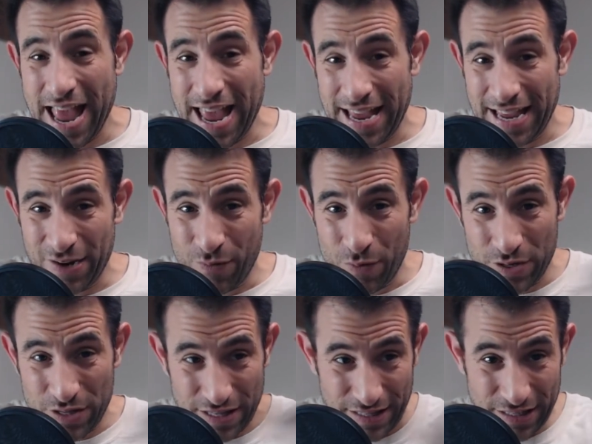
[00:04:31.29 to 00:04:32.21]
A
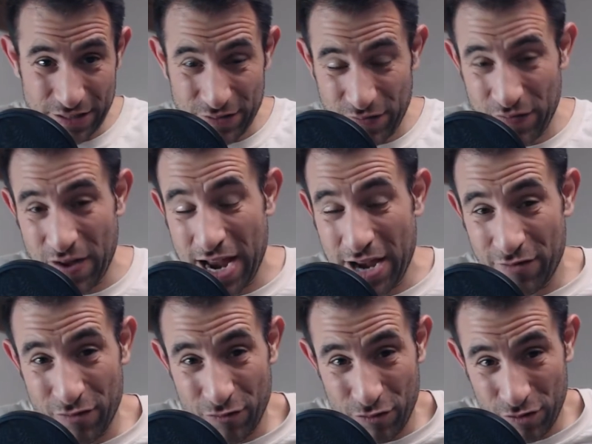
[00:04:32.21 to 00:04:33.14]
with at least
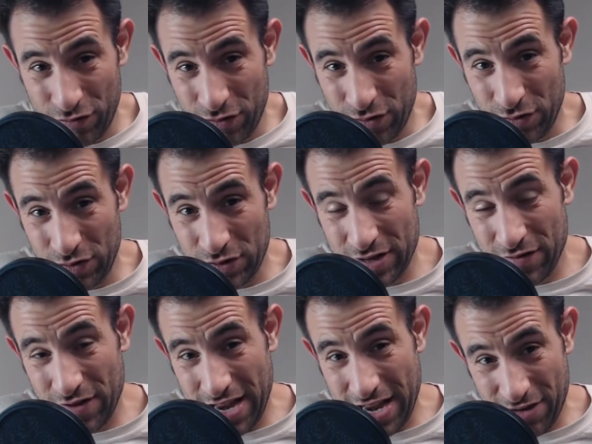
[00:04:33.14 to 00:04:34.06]
5 reviews
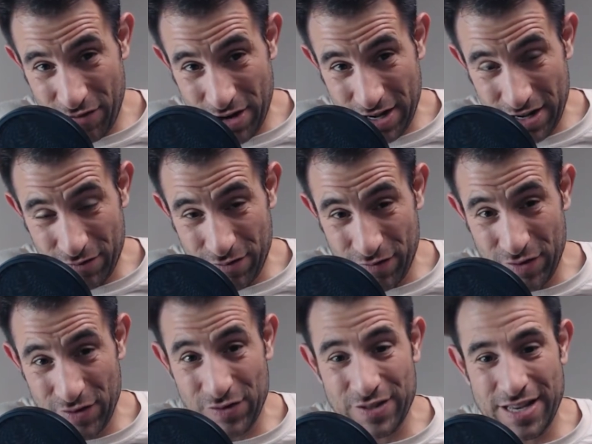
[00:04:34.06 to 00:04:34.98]
of A-rated
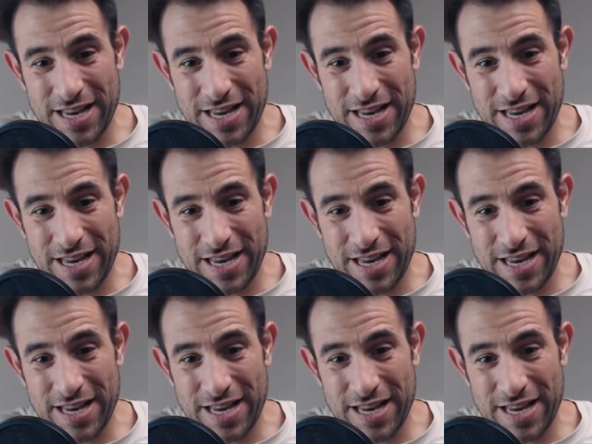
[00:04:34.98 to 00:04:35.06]
reviews,